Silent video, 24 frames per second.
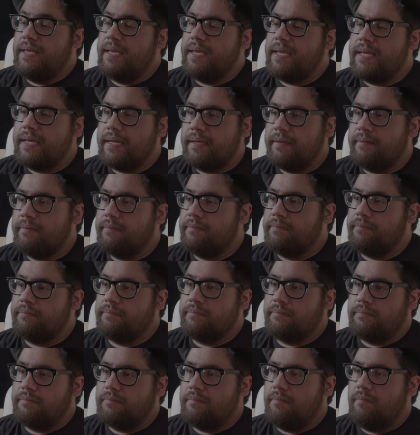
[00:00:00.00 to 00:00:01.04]

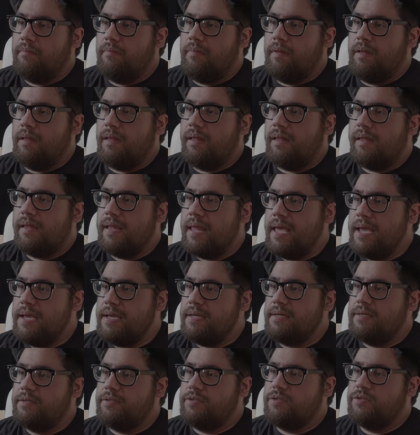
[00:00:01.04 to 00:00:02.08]
in
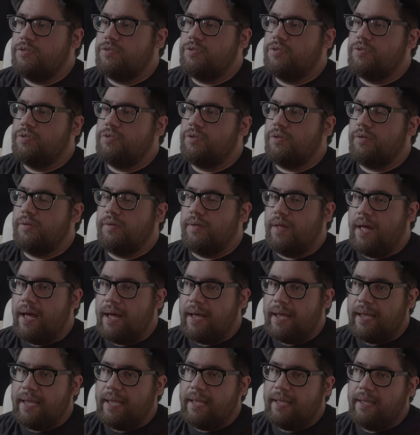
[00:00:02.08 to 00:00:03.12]
late
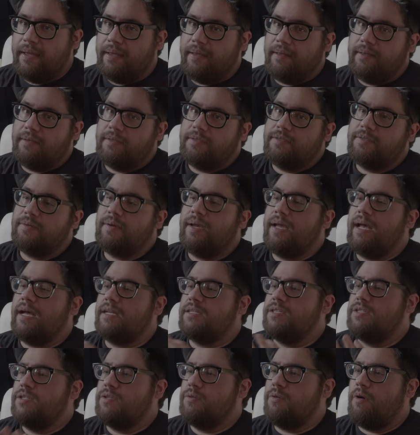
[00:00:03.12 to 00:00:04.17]
July. So I
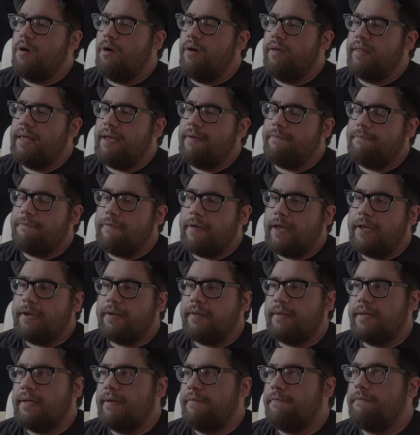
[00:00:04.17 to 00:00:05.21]
got to do all that
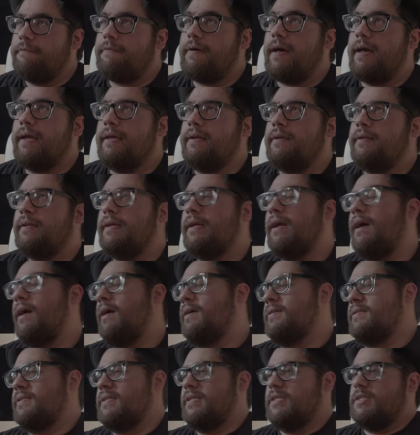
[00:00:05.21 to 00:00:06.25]
finally. Finally,
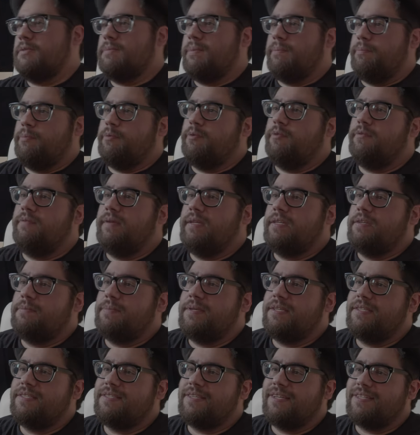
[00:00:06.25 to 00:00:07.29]
Austin's been proving to
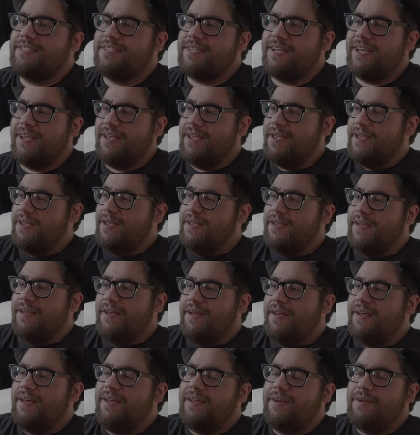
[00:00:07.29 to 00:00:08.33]
be such a,
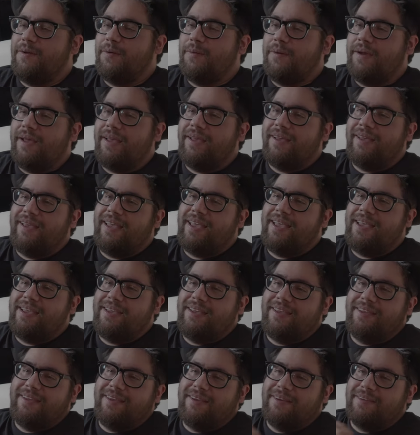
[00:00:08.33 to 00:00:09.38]
I know, a,
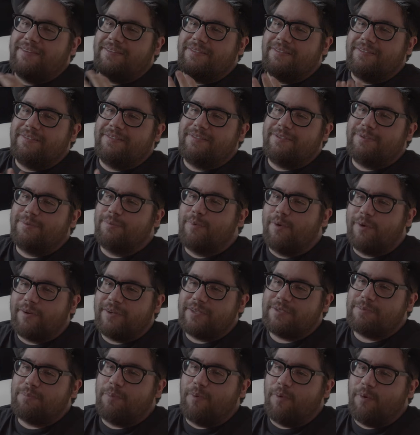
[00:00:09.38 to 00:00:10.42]
a
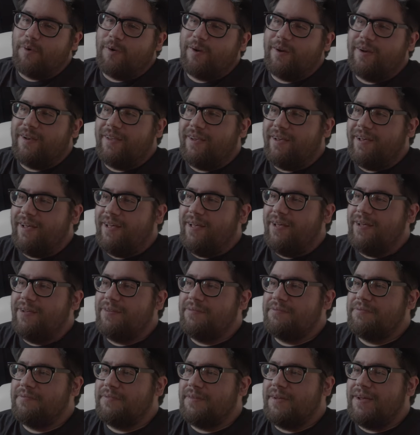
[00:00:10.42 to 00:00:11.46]
smorgasbord
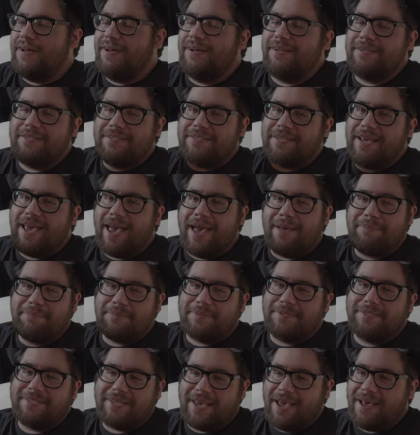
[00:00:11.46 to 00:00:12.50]
of
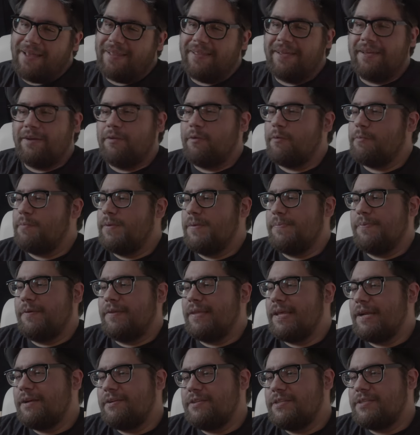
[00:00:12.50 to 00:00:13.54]
untapped talent or
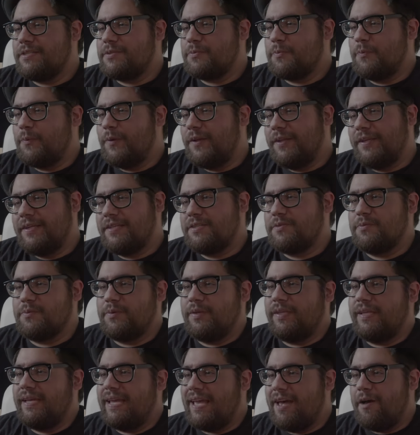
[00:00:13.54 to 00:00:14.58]
people that are just willing to
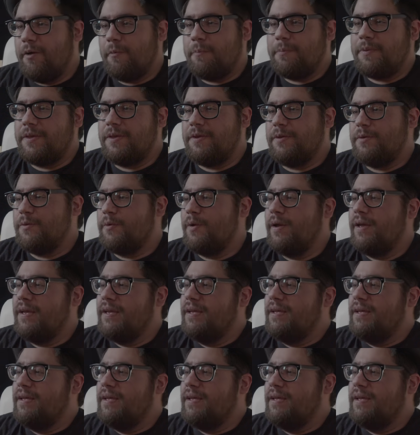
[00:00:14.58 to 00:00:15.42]
really help you